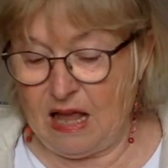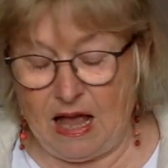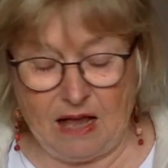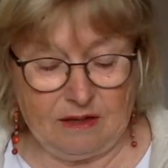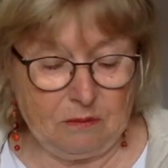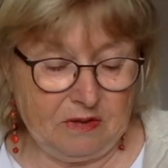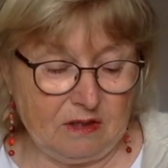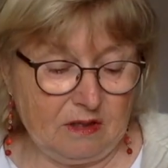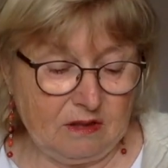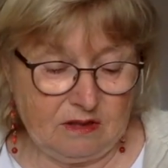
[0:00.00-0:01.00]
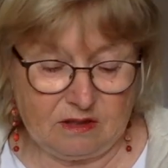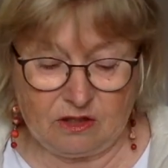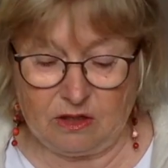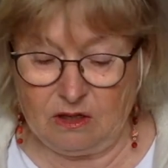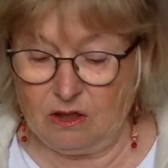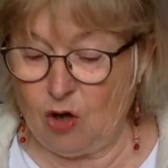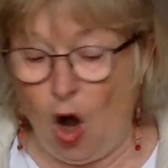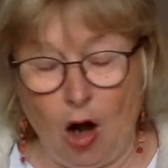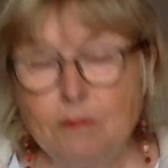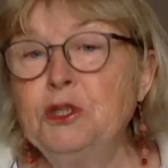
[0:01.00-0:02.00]
animals, uh,
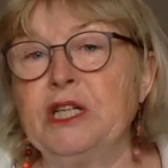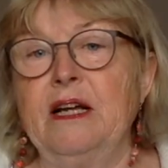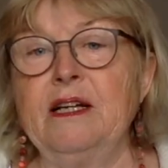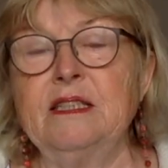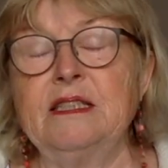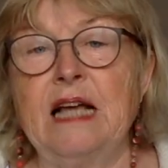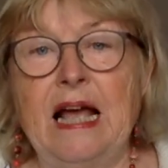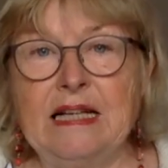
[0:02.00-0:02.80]
objects,